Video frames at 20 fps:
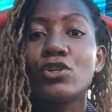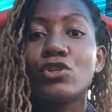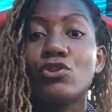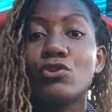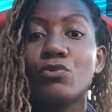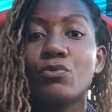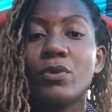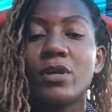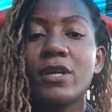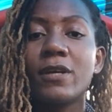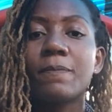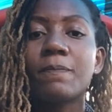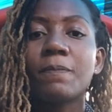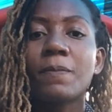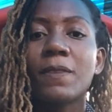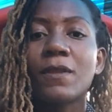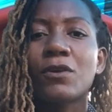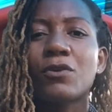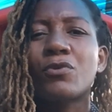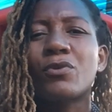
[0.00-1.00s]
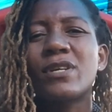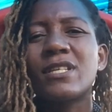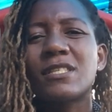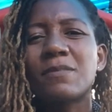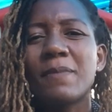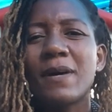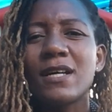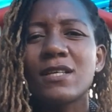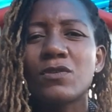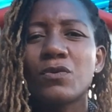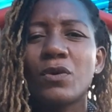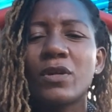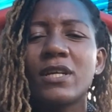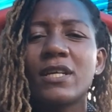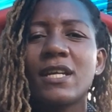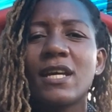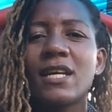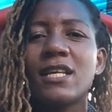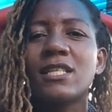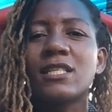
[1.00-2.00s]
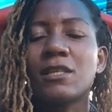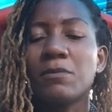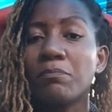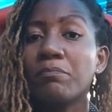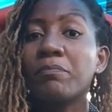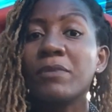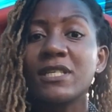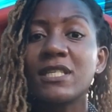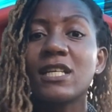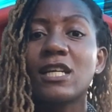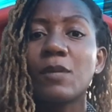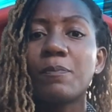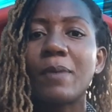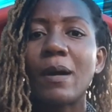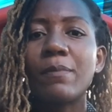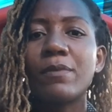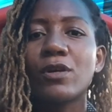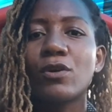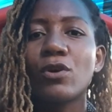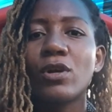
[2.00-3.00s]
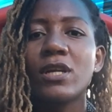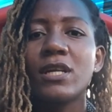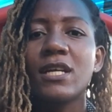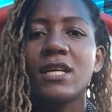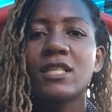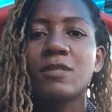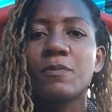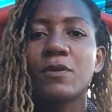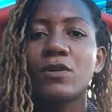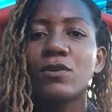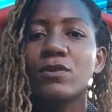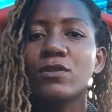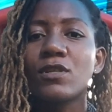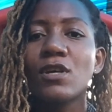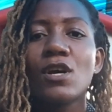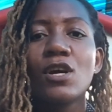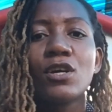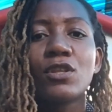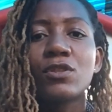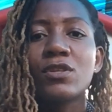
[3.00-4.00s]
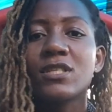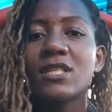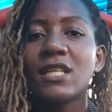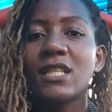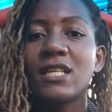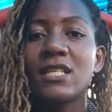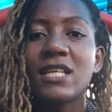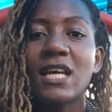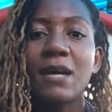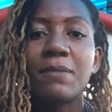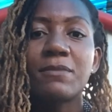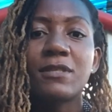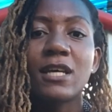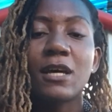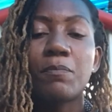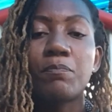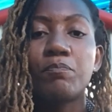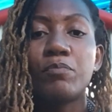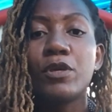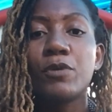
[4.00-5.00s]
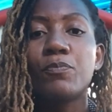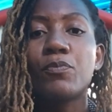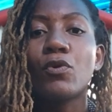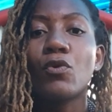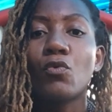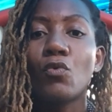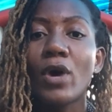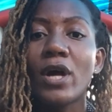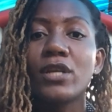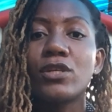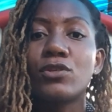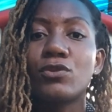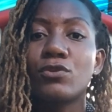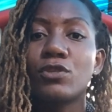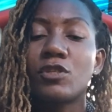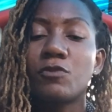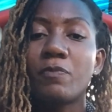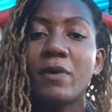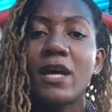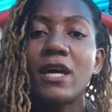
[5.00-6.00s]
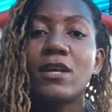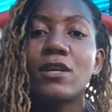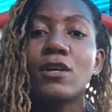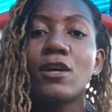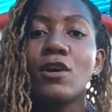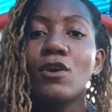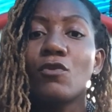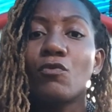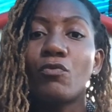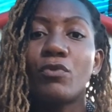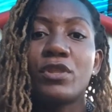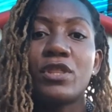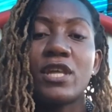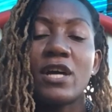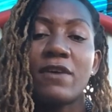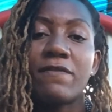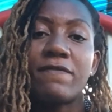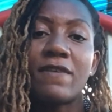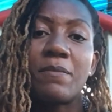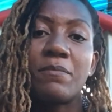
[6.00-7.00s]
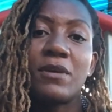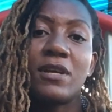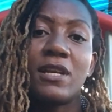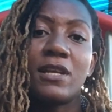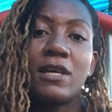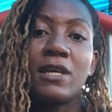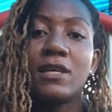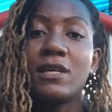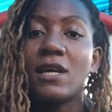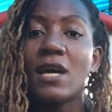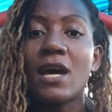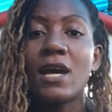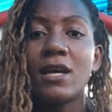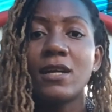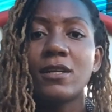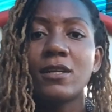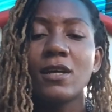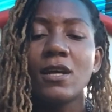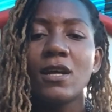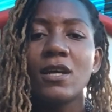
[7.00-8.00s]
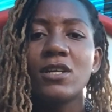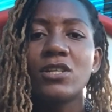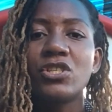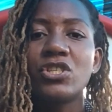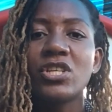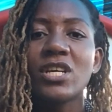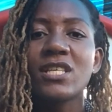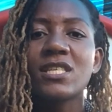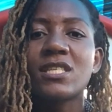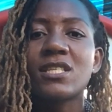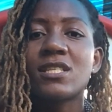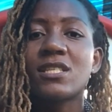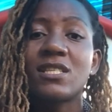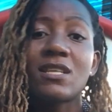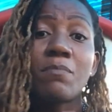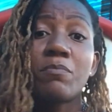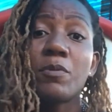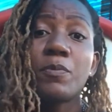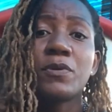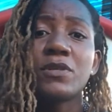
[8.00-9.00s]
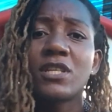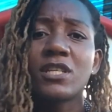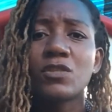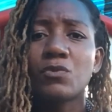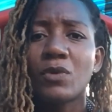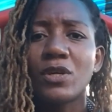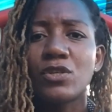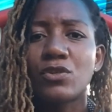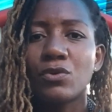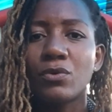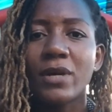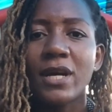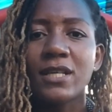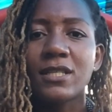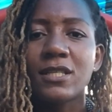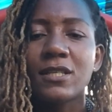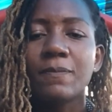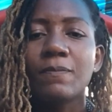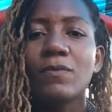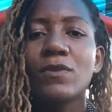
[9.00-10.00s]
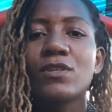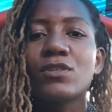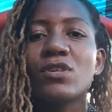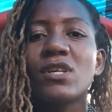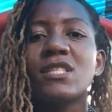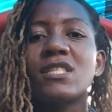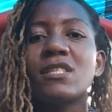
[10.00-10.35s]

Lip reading: during Christmas holidays, basically public holidays, because those are the times that people want to spend with their family, and just some people just want to rest. So